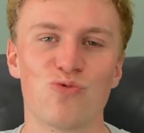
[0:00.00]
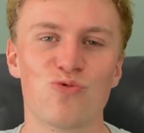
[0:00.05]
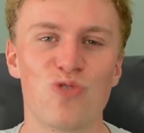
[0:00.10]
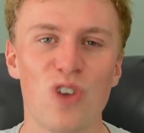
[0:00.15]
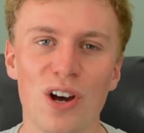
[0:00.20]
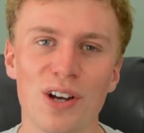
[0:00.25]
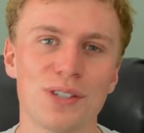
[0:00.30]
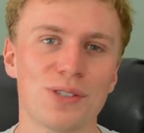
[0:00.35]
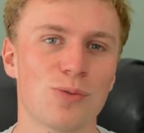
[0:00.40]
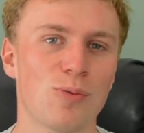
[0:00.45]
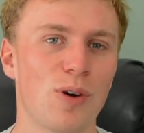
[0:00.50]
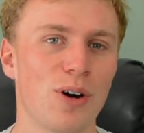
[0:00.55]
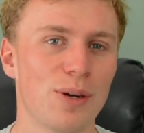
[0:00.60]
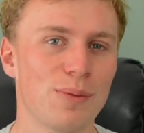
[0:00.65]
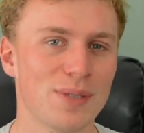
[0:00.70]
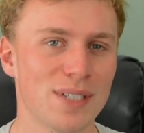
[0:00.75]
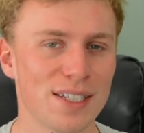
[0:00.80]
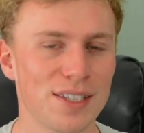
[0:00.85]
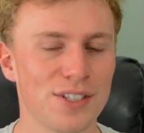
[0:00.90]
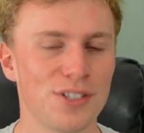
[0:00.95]
right
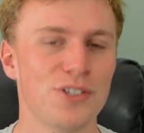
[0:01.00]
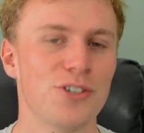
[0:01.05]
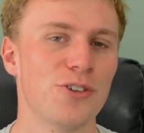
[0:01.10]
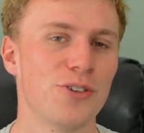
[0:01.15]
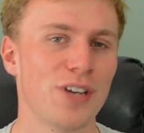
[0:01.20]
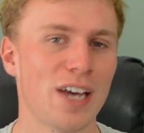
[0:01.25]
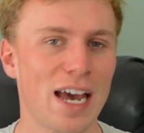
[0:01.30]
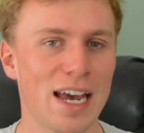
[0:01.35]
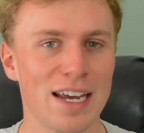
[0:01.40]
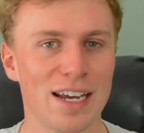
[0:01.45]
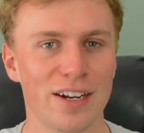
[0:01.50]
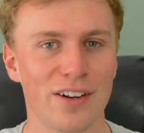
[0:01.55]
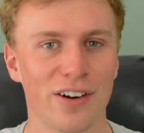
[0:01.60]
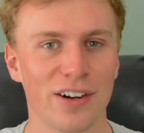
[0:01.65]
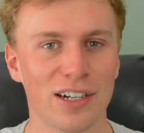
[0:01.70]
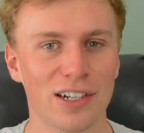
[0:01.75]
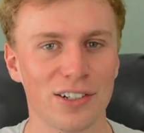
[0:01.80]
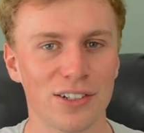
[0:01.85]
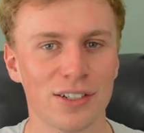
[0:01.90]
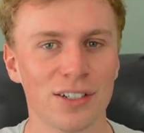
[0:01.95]
swiped in the UK and
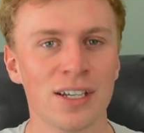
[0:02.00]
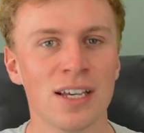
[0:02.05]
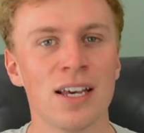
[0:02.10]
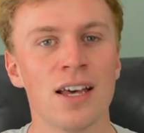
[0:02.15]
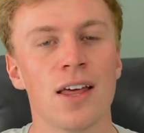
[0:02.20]
Ireland.